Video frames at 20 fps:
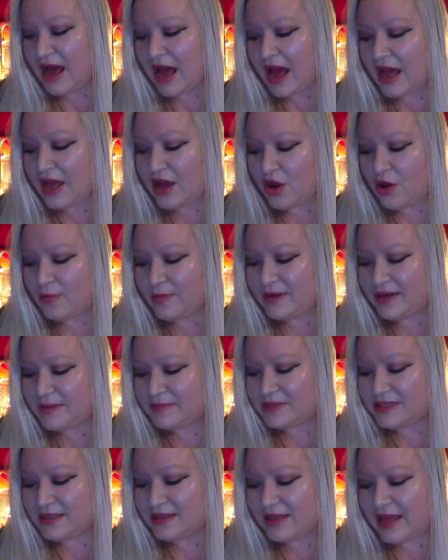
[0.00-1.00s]
I open up
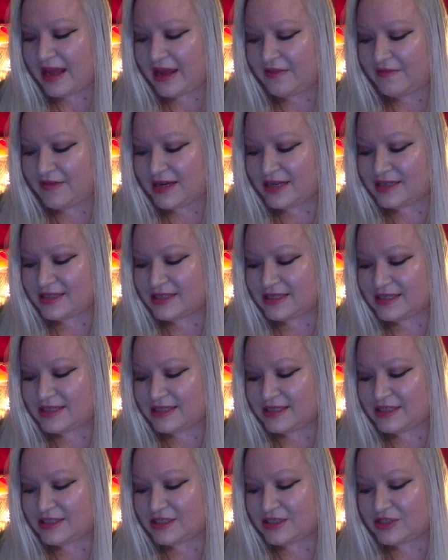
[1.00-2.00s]
to life and
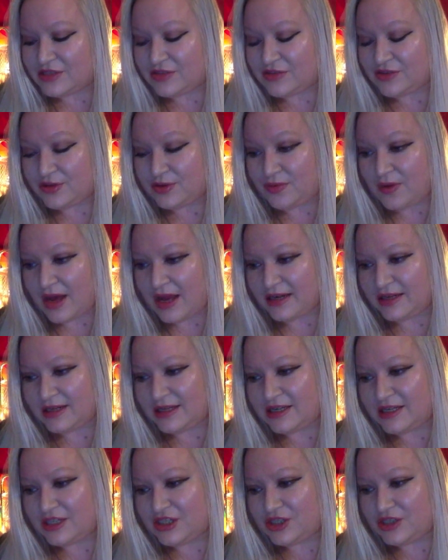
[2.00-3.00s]
assistance through
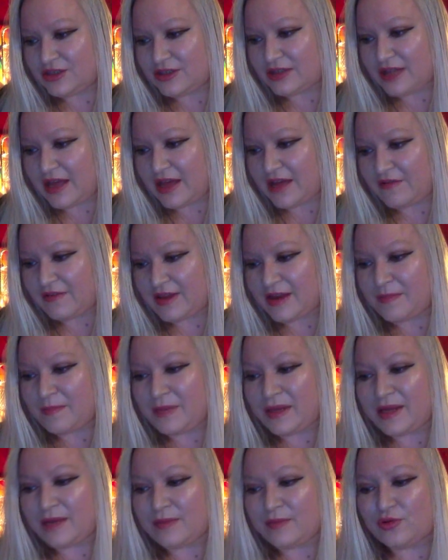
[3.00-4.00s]
unconditional love in
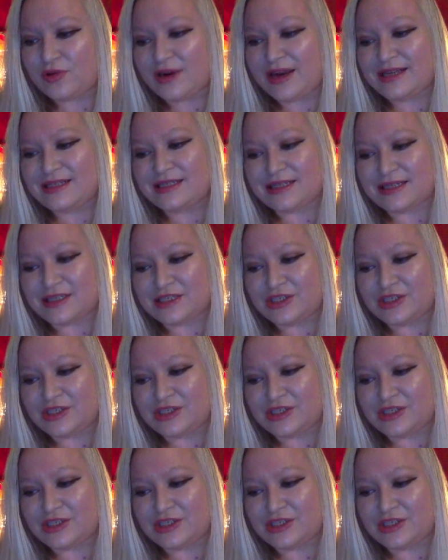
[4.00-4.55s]
being present